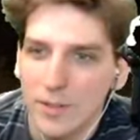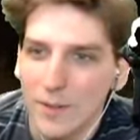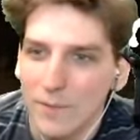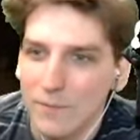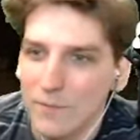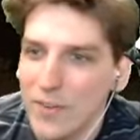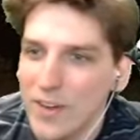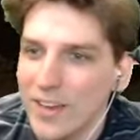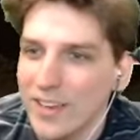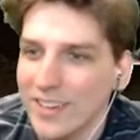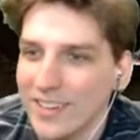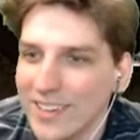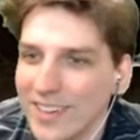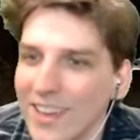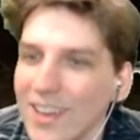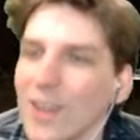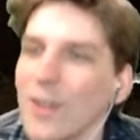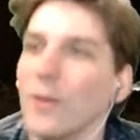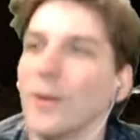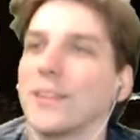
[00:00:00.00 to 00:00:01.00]
the fuck?
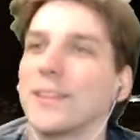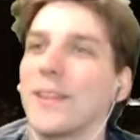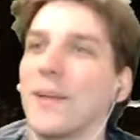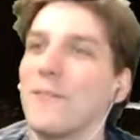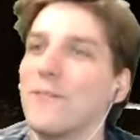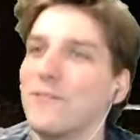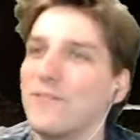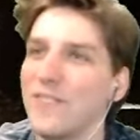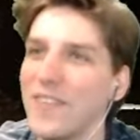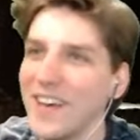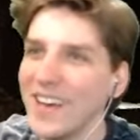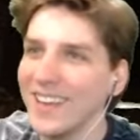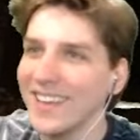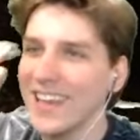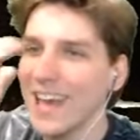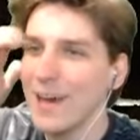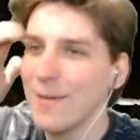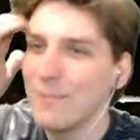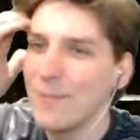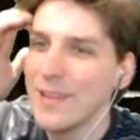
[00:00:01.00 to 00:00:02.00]
What the fuck
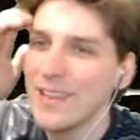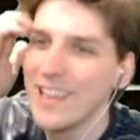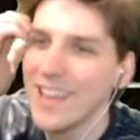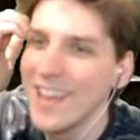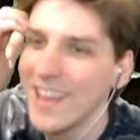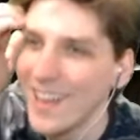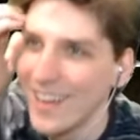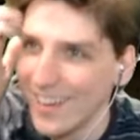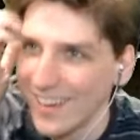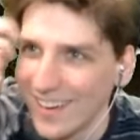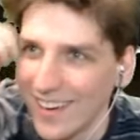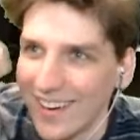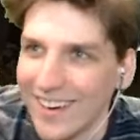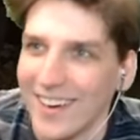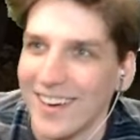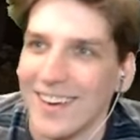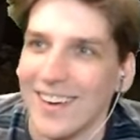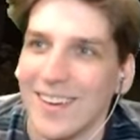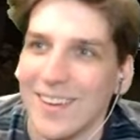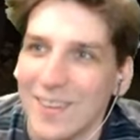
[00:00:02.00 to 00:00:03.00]
happened there?
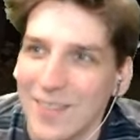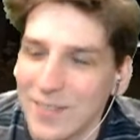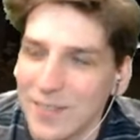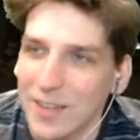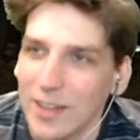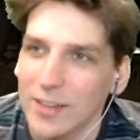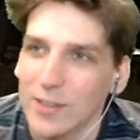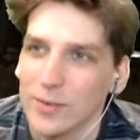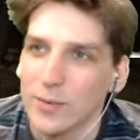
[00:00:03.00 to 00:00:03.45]
That's